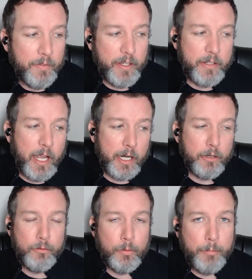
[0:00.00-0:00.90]
if the
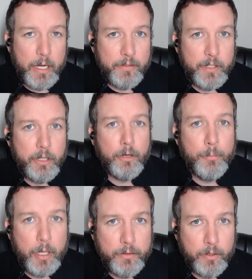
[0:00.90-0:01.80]
attackers were Mexican or
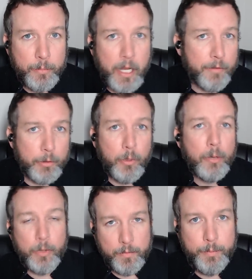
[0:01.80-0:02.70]
Muslim,
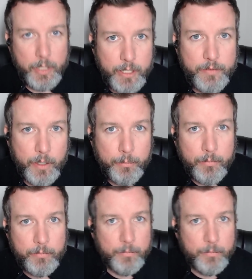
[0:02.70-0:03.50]
everyone would have believed him.